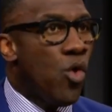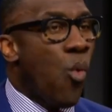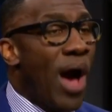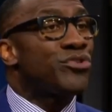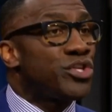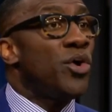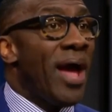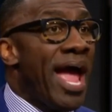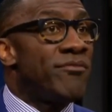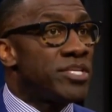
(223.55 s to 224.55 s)
while still
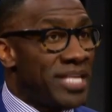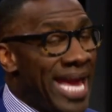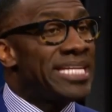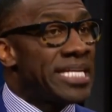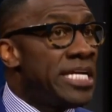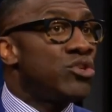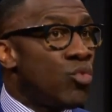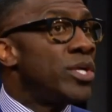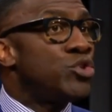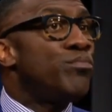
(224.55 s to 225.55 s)
averaging 18,
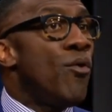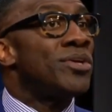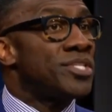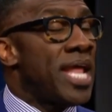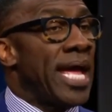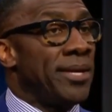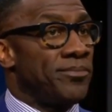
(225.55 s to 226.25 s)
22 points a night.